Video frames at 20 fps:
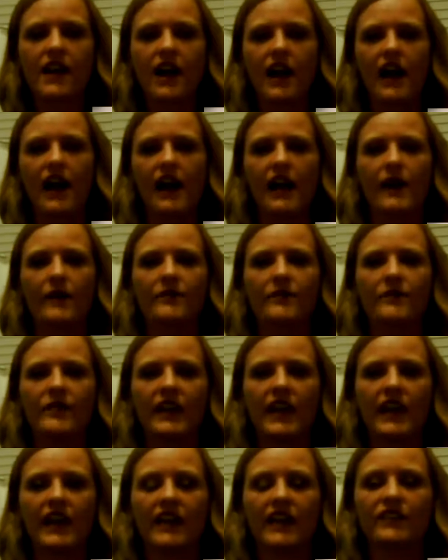And
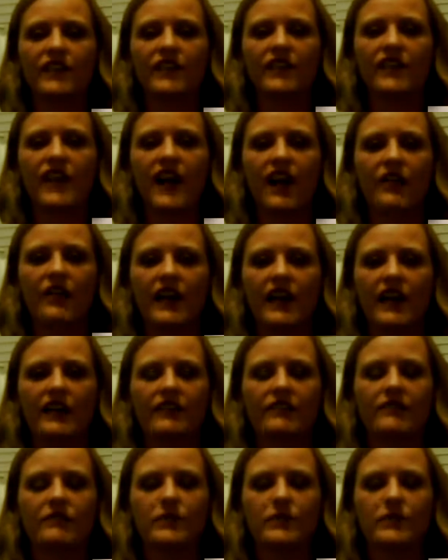I figured out that